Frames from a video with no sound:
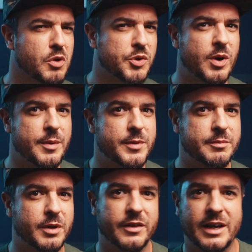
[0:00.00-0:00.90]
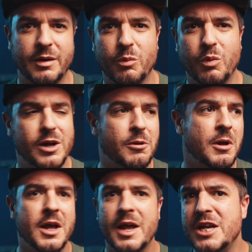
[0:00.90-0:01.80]
What do I mean by that?
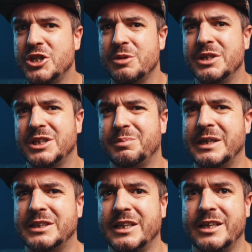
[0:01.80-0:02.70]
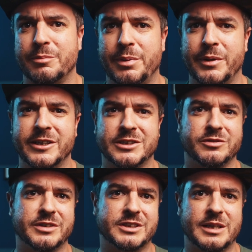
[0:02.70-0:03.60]
Well, each image is basically
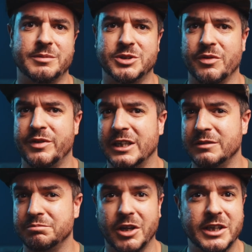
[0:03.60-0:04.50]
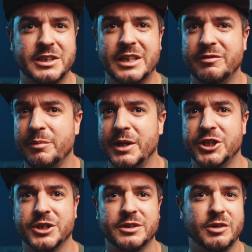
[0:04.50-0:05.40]
comprised of the same sort of thing. Lighting
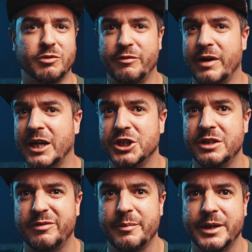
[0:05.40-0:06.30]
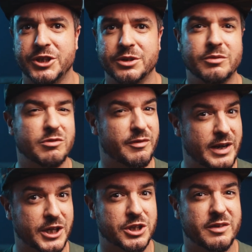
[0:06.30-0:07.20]
information, refraction information,
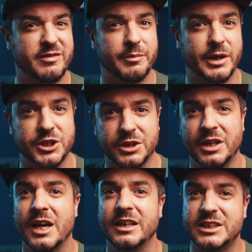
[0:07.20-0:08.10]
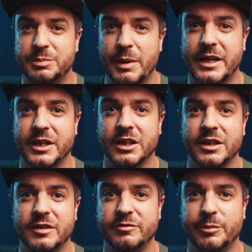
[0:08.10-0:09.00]
reflection information, and
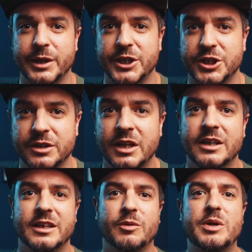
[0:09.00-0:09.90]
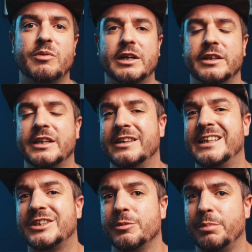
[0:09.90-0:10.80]
specular information. Now we render in
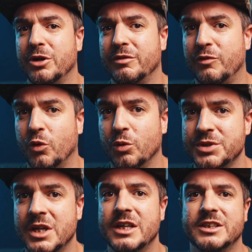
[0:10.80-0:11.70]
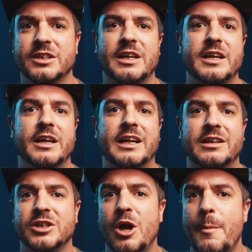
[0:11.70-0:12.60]
these component forms so that it
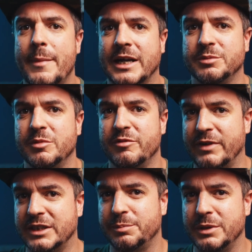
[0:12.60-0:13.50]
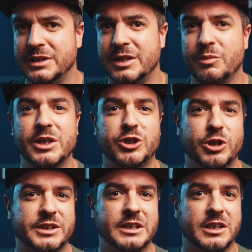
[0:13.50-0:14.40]
allows maximum flexibility when
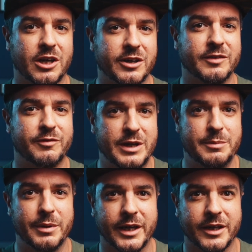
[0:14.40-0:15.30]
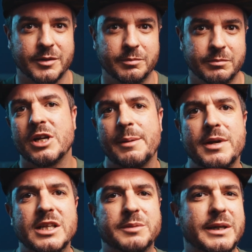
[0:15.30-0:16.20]
addressing client feedback. So
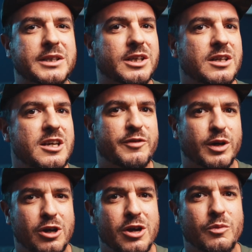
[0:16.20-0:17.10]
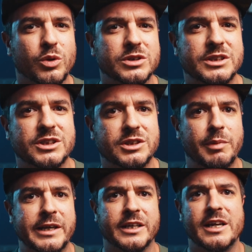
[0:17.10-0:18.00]
that means basically if a client wanted to
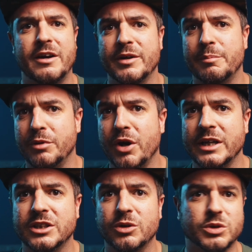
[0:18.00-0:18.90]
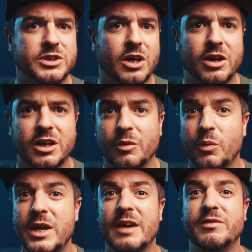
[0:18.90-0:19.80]
make an area brighter or darker,
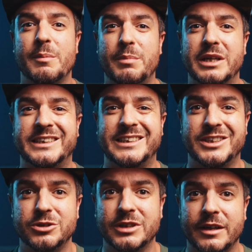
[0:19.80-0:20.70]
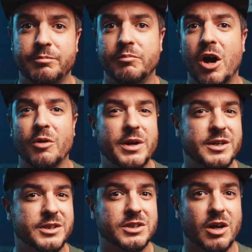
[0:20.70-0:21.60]
we have the ability to do that. Our
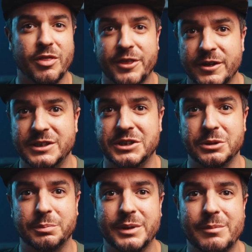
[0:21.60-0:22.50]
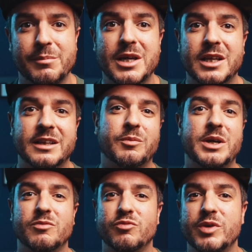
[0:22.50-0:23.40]
renders are 32-bit, meaning that
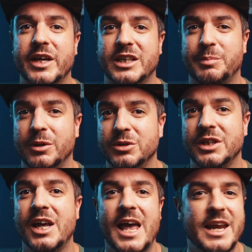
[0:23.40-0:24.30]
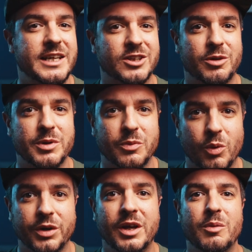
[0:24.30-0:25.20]
we can re-expose it anytime we
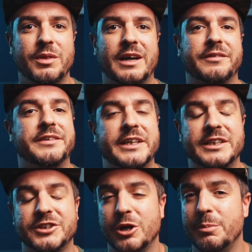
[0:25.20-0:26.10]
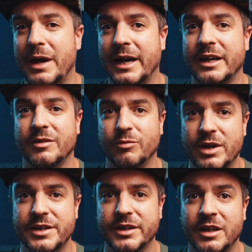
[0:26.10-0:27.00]
want without needing to go back
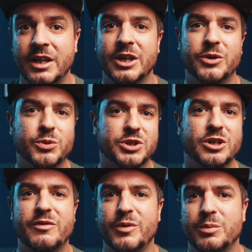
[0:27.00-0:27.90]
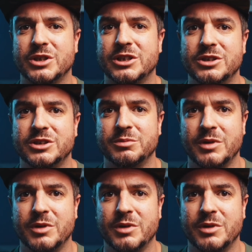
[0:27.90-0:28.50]
and render. And also if we want to do